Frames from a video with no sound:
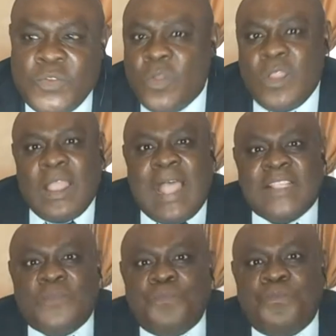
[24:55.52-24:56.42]
So,
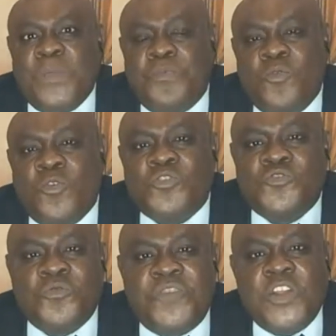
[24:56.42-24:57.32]
as people
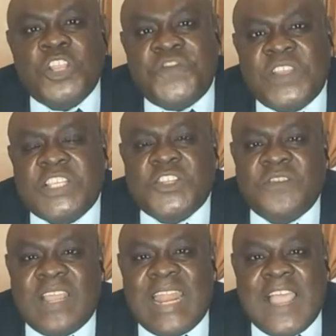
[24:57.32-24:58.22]
go through various
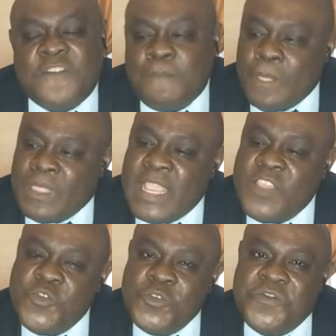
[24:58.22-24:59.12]
phases of their life, they mm-hmm.